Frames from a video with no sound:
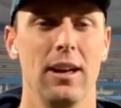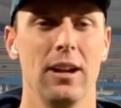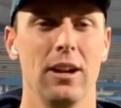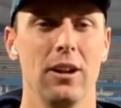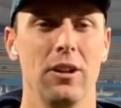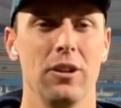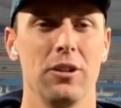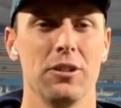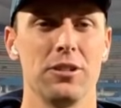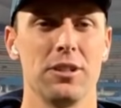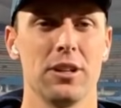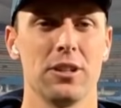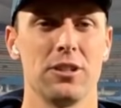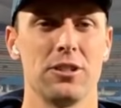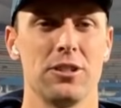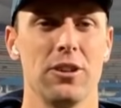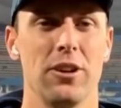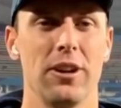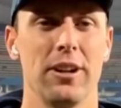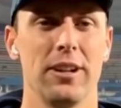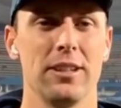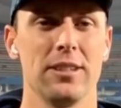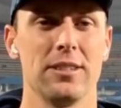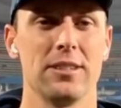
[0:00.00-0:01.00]
a lot of
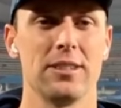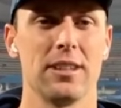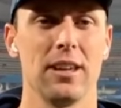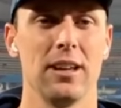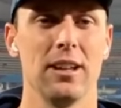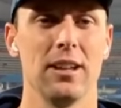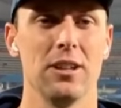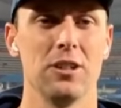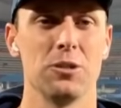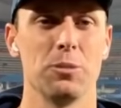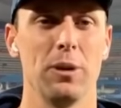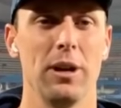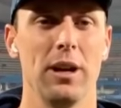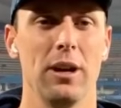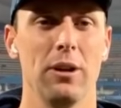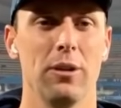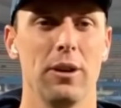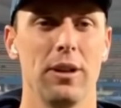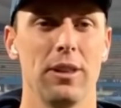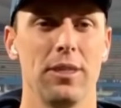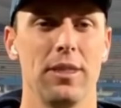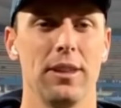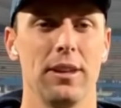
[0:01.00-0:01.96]
exciting skill as well.